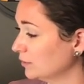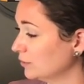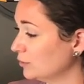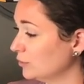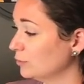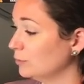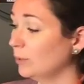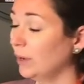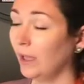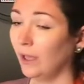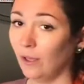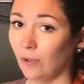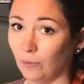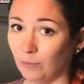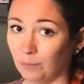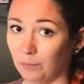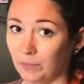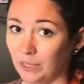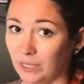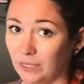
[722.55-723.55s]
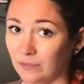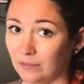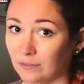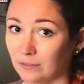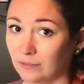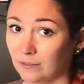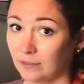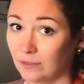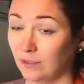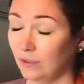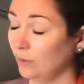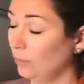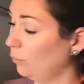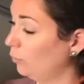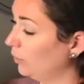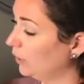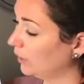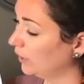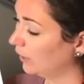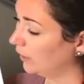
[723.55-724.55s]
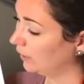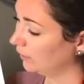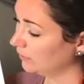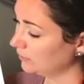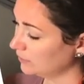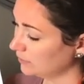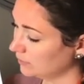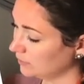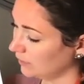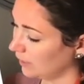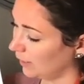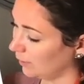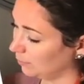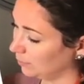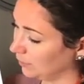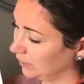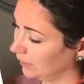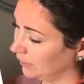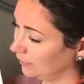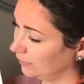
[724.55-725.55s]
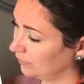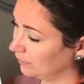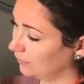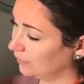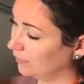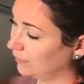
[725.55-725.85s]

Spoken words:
to help me. What else is happening?